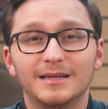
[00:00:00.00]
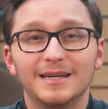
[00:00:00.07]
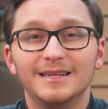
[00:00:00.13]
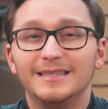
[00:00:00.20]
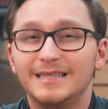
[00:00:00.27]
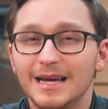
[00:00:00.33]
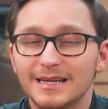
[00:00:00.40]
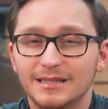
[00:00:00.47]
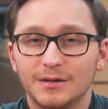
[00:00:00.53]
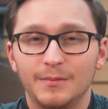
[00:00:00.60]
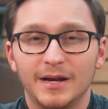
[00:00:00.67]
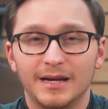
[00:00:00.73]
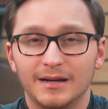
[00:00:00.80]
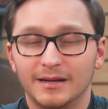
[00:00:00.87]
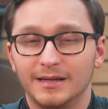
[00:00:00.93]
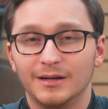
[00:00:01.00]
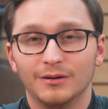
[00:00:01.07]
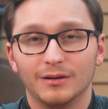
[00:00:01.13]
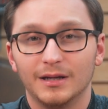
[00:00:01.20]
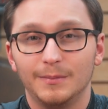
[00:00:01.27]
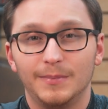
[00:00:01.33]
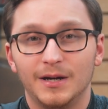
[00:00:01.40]
can decimate a
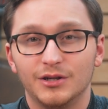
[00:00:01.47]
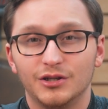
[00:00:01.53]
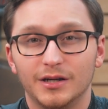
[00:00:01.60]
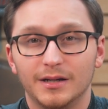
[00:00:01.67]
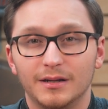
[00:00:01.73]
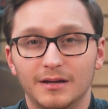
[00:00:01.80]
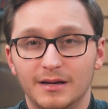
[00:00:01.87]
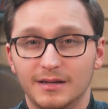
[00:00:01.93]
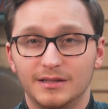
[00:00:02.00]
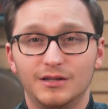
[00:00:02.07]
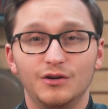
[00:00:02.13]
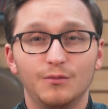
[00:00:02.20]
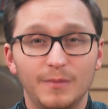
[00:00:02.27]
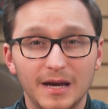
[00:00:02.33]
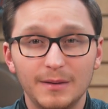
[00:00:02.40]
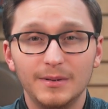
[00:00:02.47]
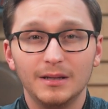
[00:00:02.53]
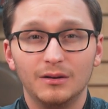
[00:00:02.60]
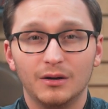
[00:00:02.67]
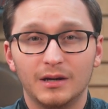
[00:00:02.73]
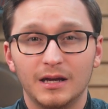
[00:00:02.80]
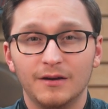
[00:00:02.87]
yearly budget, so you may be
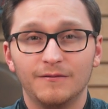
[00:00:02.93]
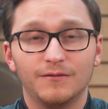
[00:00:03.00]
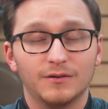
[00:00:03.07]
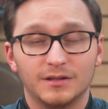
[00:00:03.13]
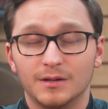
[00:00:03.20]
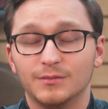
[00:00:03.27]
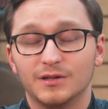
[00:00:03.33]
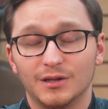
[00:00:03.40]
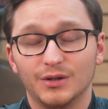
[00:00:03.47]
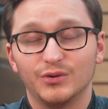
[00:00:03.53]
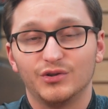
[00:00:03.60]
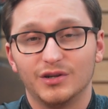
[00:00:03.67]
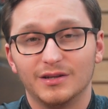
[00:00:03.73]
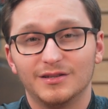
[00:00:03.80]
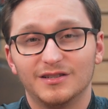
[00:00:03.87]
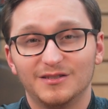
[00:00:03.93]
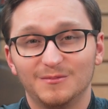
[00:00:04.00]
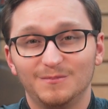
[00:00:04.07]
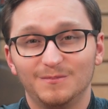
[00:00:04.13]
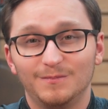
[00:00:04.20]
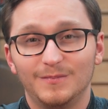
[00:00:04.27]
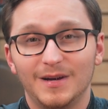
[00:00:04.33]
looking for some solutions.
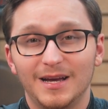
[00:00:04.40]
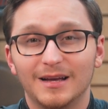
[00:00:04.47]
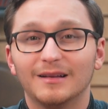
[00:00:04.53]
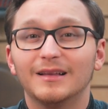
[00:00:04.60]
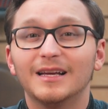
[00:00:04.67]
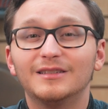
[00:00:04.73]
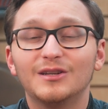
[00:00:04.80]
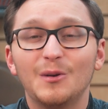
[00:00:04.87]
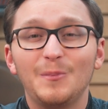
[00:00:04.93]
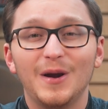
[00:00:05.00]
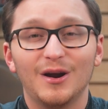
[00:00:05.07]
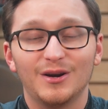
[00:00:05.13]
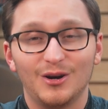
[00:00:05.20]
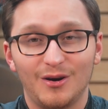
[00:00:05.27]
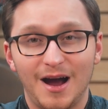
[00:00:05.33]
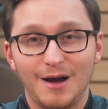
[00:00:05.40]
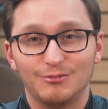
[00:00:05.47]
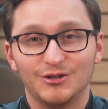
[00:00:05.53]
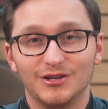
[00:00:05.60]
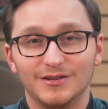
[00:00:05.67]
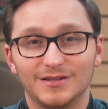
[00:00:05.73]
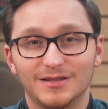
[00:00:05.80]
Let's compare your
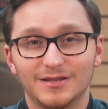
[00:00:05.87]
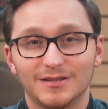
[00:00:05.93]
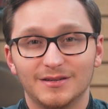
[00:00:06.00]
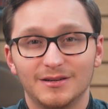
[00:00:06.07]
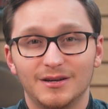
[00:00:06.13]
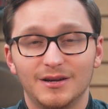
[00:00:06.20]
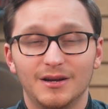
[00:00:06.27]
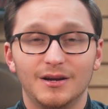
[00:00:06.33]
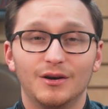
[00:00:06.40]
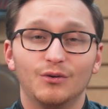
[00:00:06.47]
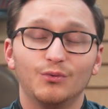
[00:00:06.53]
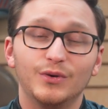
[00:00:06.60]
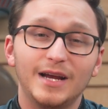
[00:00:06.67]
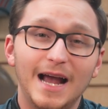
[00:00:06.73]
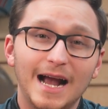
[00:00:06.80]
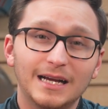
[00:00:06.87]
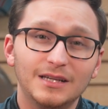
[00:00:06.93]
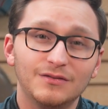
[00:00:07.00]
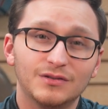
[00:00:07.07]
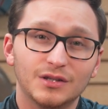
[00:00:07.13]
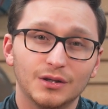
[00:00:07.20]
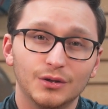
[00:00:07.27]
options.
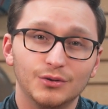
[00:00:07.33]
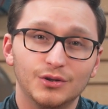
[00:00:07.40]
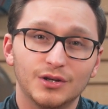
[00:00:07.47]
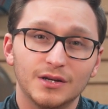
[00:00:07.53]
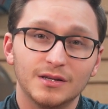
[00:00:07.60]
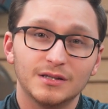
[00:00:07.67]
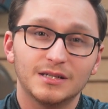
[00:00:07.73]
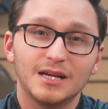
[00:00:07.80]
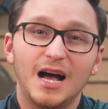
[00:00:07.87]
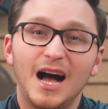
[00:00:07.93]
Reactive solutions